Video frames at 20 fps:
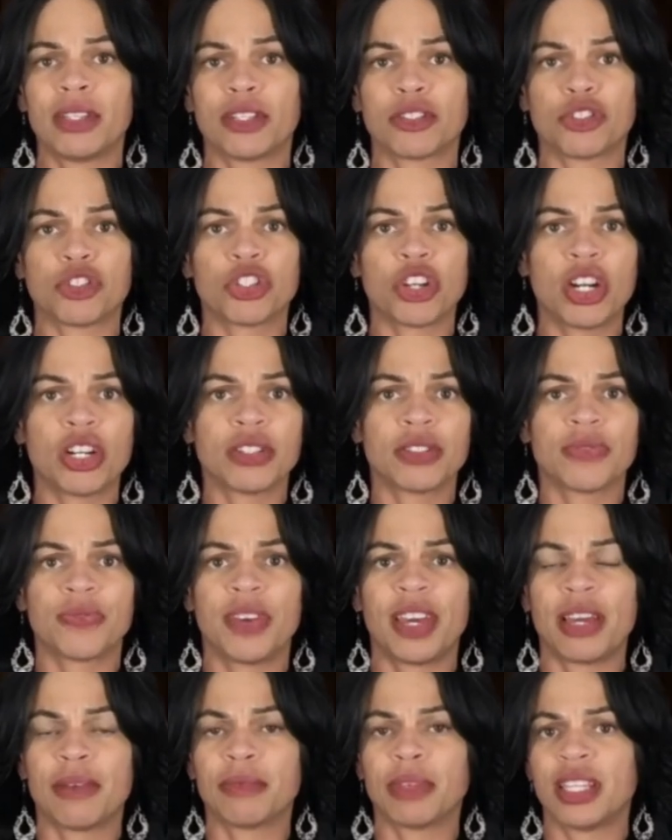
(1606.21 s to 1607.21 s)
There's church
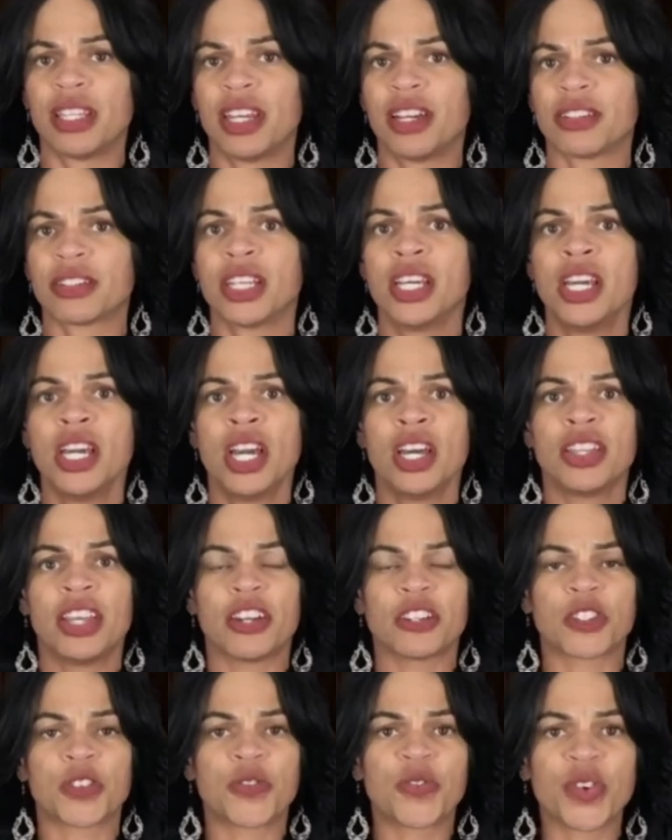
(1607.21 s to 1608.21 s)
family, there's
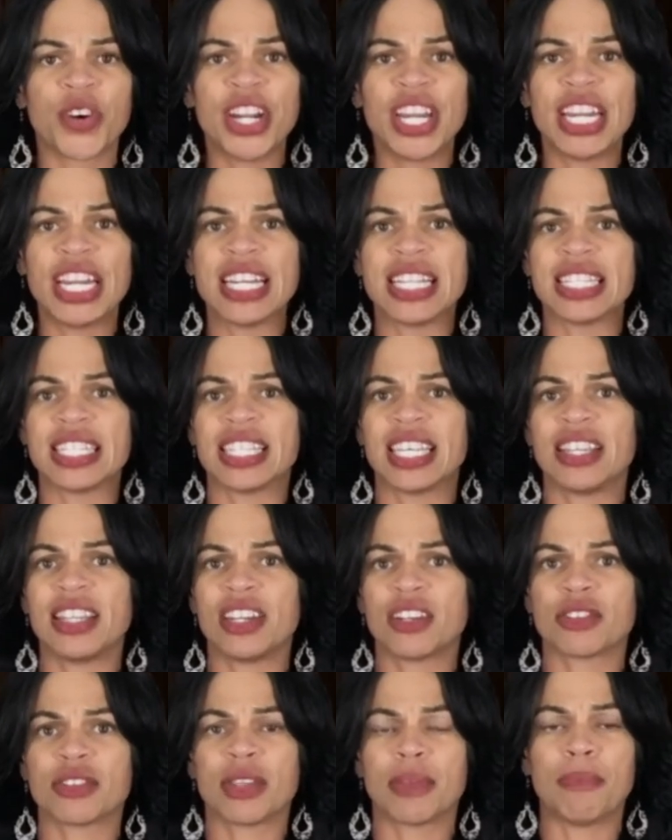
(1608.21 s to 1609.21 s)
there's friends, and
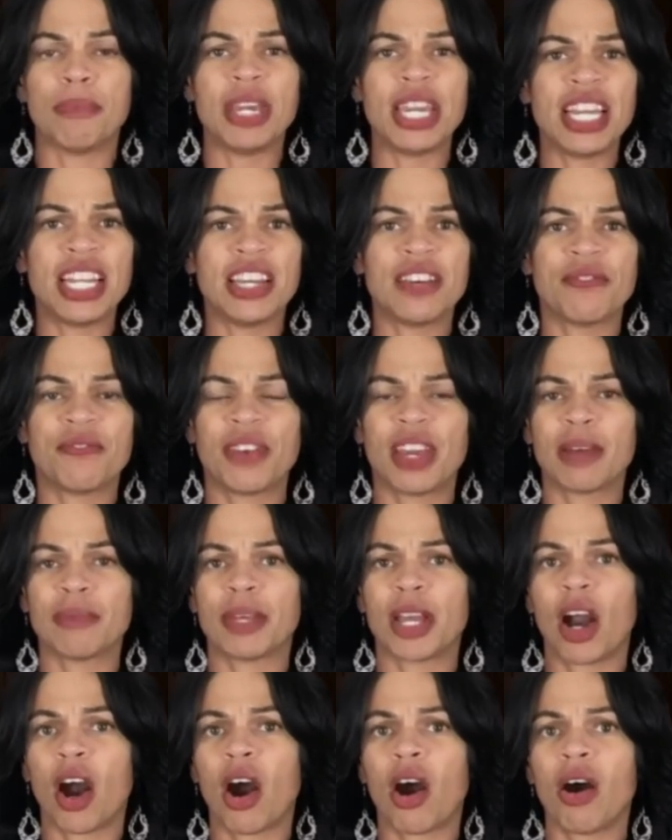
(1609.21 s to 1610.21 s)
there's immediate
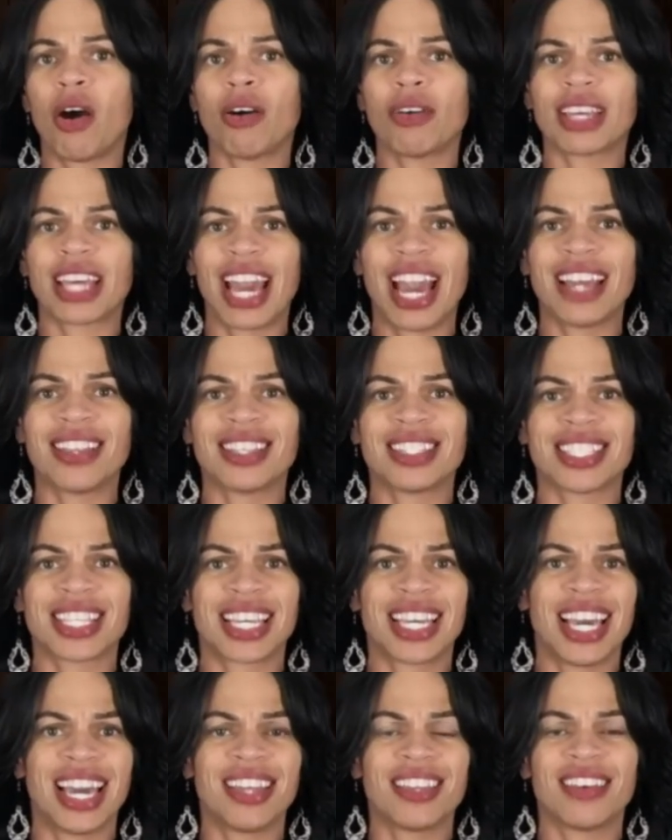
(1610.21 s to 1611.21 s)
family all gathered
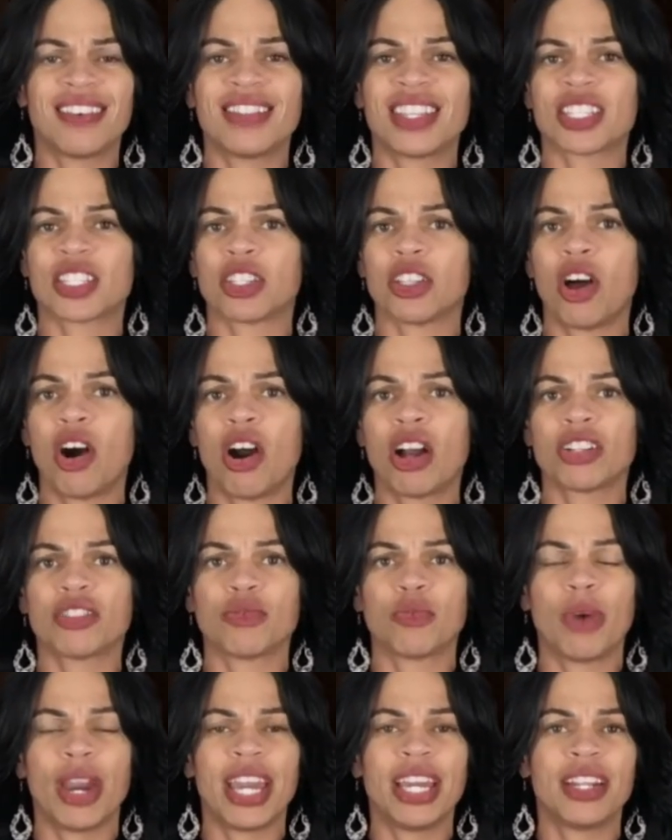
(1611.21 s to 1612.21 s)
together in this large
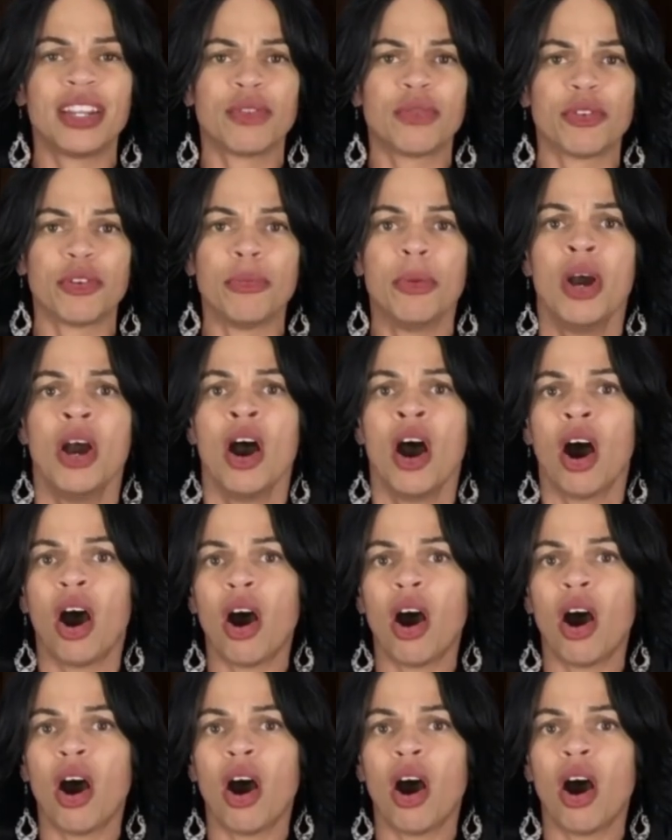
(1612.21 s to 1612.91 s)
waiting room,